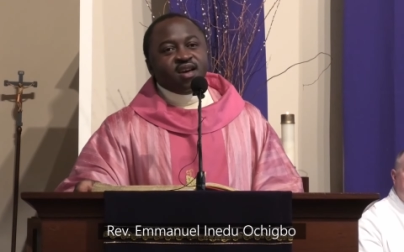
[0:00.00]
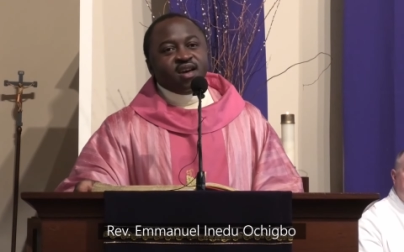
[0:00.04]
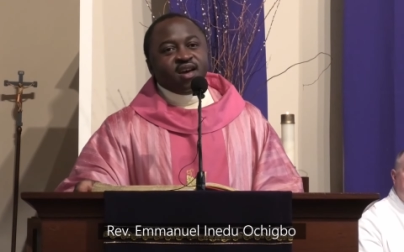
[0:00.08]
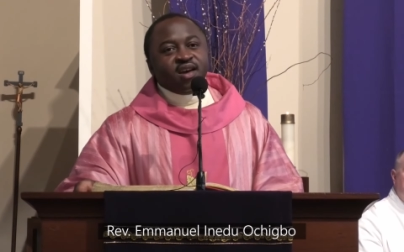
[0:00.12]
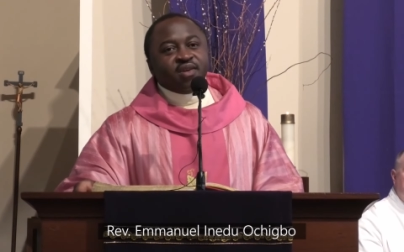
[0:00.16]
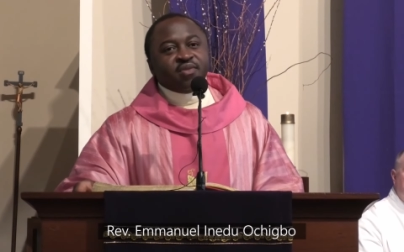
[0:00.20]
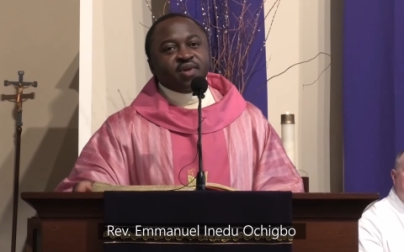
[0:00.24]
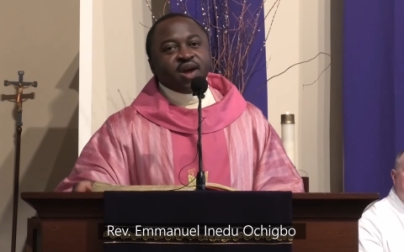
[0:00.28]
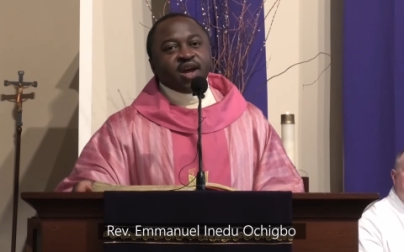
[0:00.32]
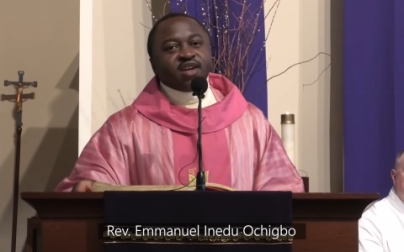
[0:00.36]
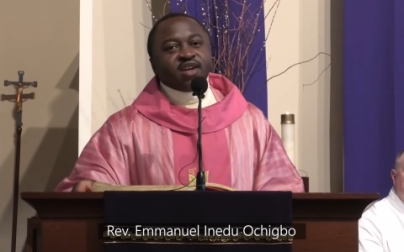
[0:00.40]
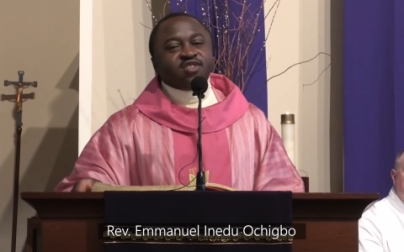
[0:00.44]

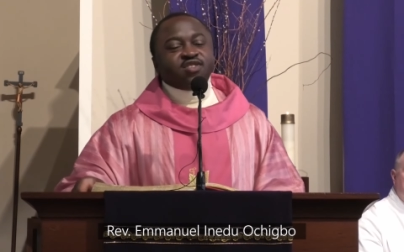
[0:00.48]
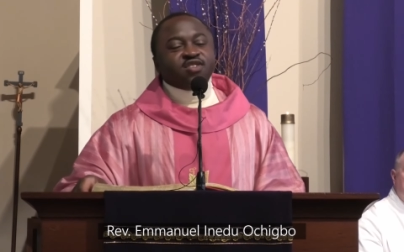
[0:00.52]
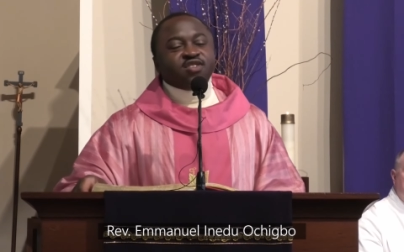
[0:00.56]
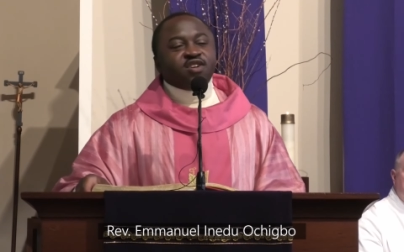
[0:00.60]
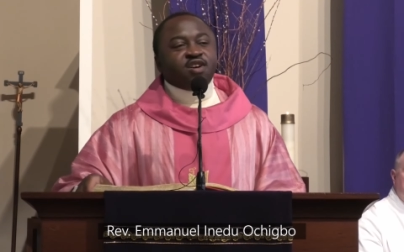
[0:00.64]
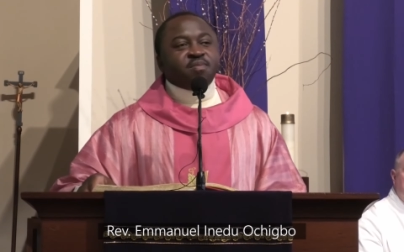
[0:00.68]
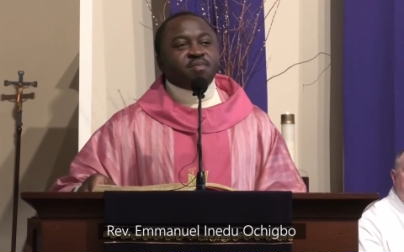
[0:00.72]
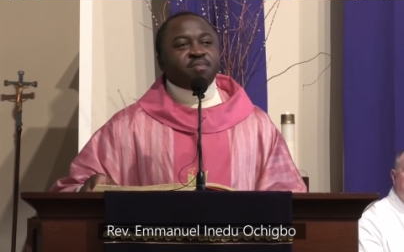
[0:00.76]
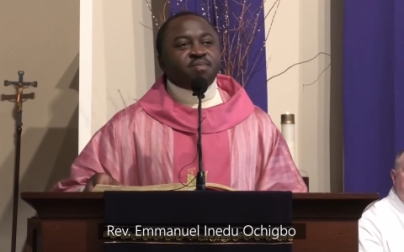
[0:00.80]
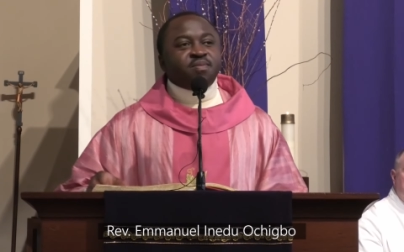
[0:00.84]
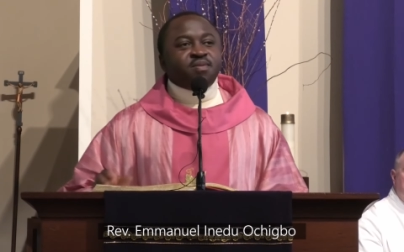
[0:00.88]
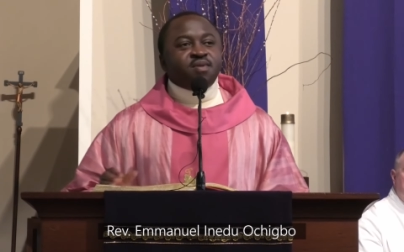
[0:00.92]
a write
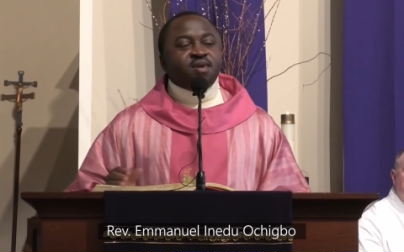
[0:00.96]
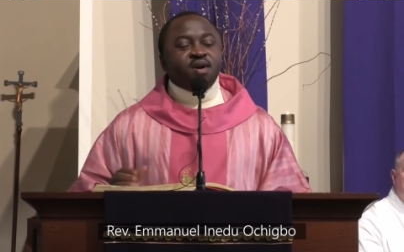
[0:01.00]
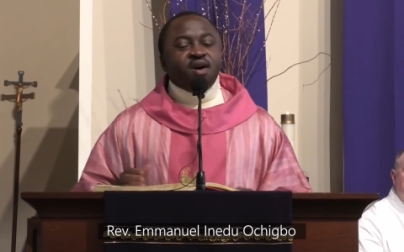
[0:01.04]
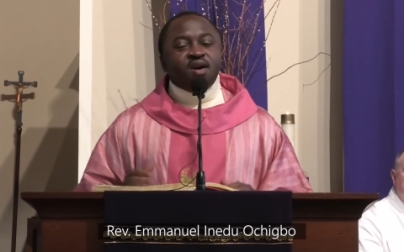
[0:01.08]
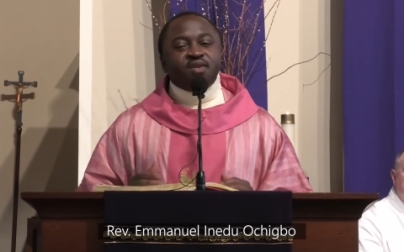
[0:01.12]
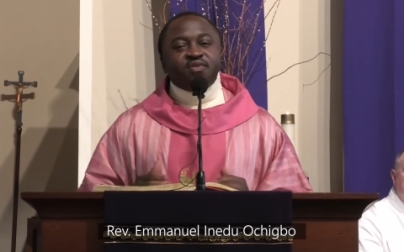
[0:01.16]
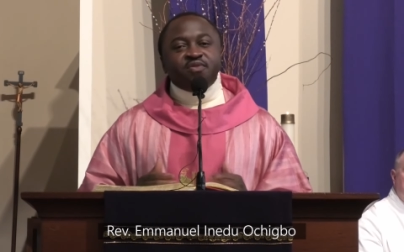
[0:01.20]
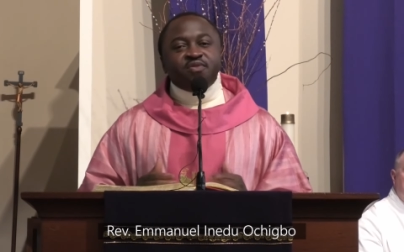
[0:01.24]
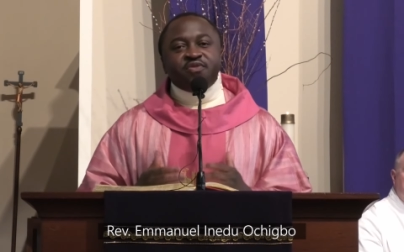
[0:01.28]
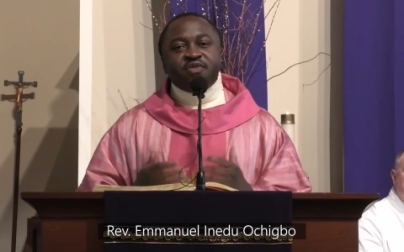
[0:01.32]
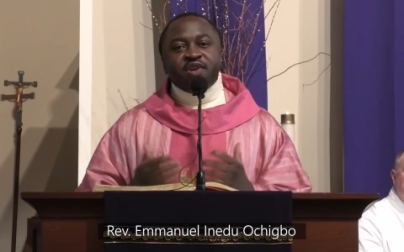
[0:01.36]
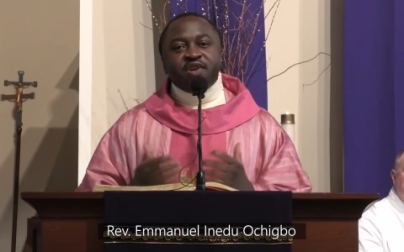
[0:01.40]
up
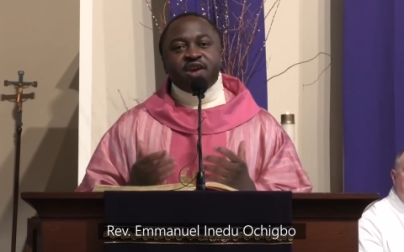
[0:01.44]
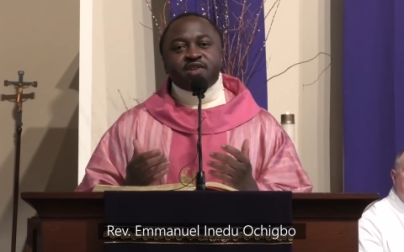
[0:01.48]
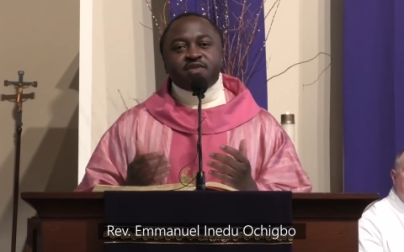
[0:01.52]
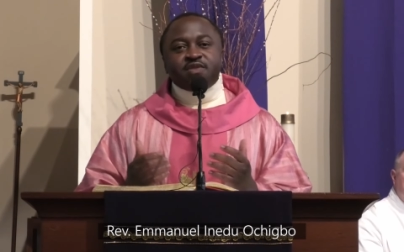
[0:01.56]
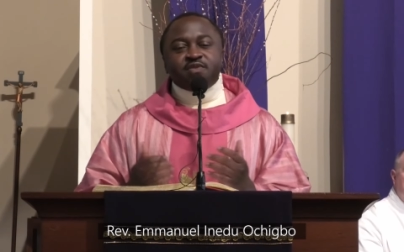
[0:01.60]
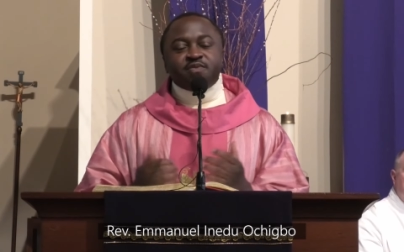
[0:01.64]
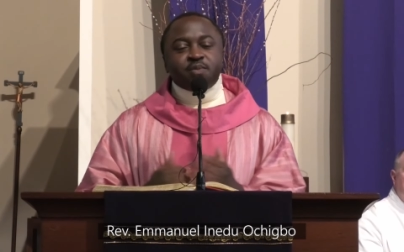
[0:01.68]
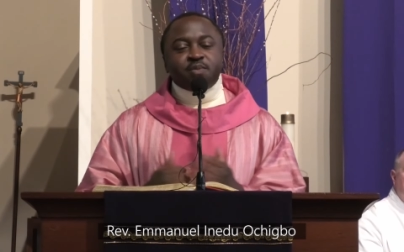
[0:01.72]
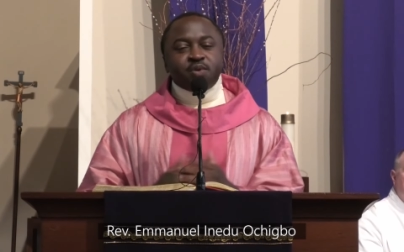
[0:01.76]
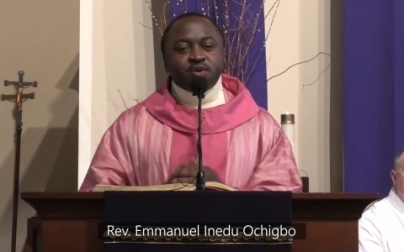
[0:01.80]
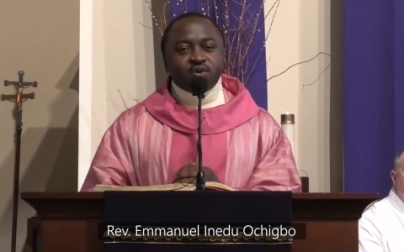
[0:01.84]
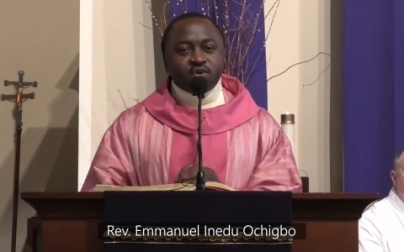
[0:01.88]
on
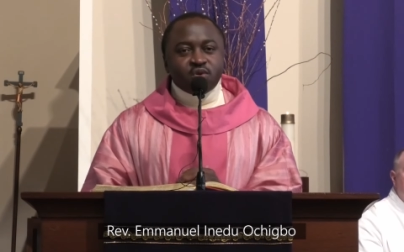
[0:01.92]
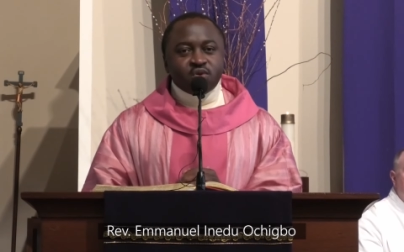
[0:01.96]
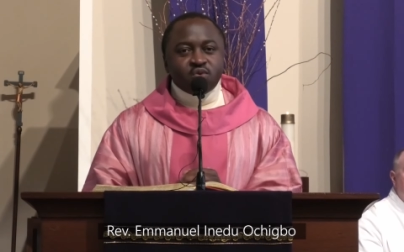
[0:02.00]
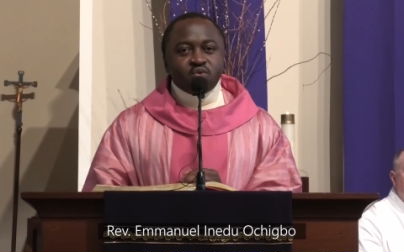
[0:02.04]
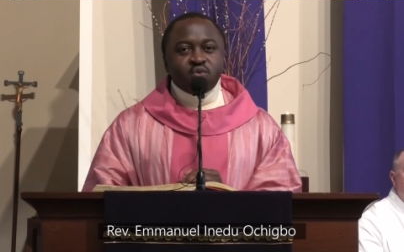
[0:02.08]
Facebook